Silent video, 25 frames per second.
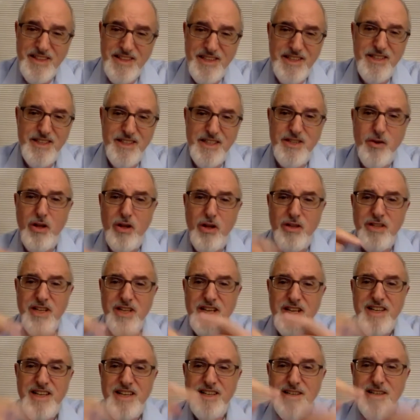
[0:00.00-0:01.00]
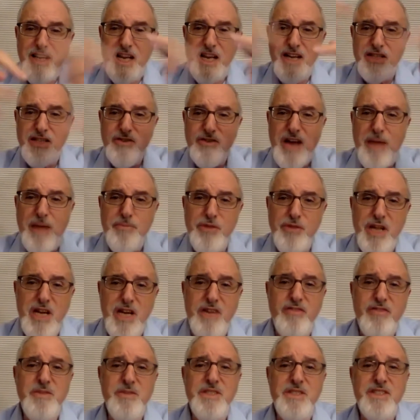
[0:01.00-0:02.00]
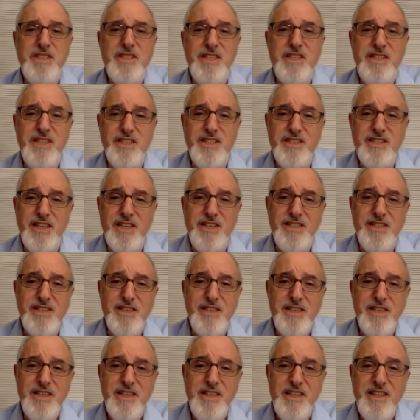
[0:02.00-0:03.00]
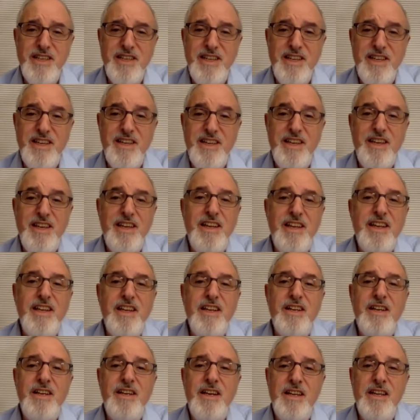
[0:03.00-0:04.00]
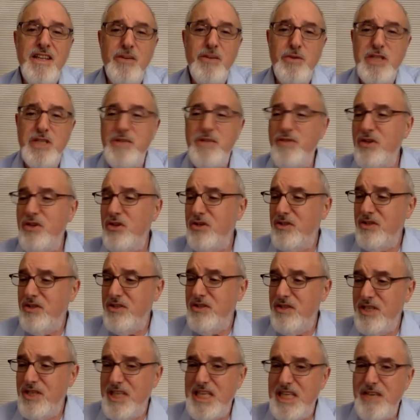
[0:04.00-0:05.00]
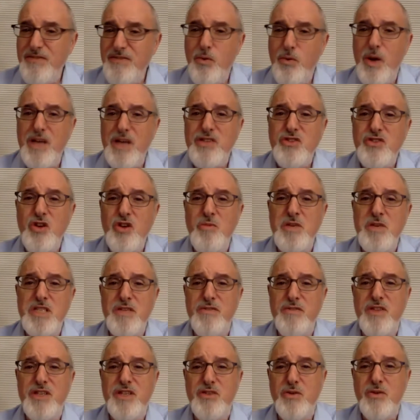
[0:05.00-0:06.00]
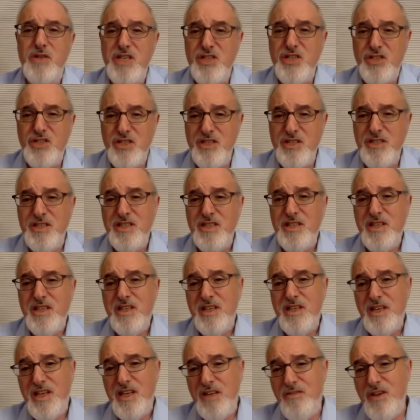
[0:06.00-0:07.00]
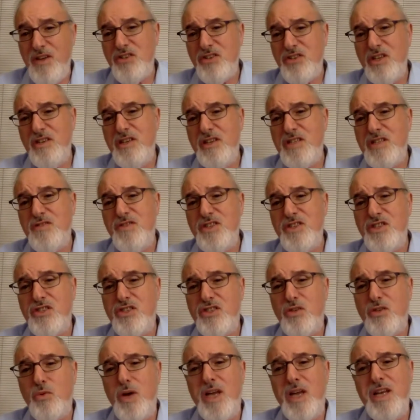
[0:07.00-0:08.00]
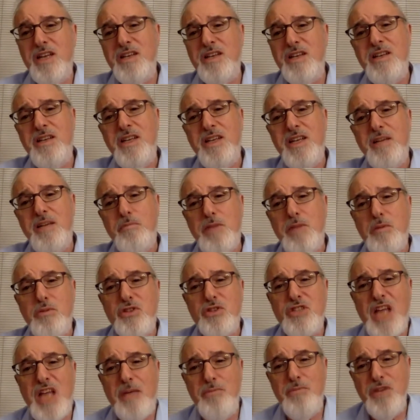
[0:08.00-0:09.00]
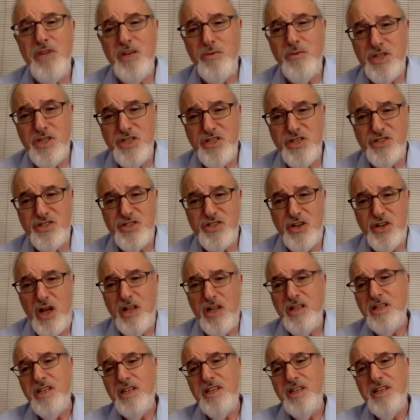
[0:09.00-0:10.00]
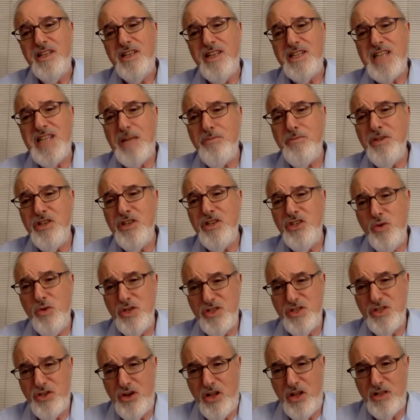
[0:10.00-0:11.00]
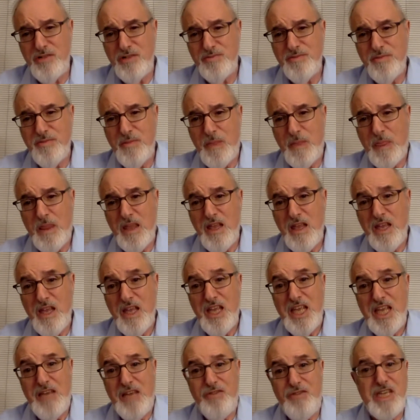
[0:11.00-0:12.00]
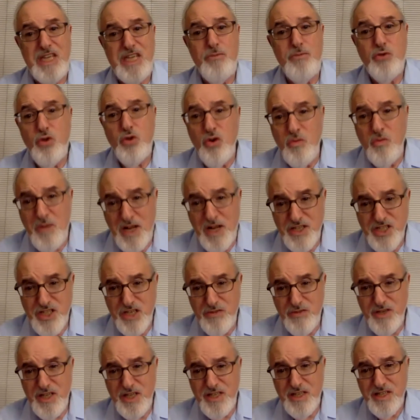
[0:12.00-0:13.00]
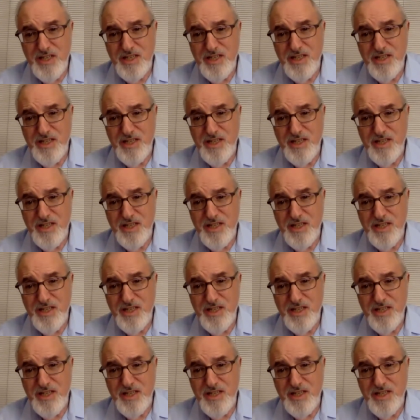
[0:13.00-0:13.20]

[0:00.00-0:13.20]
These are all extrapolated from the statistics. In other words, if you give away so much of the tradition, eventually it just fizzles away and people stop being religious at all. They stop being Jewish at all. If you keep too much of it,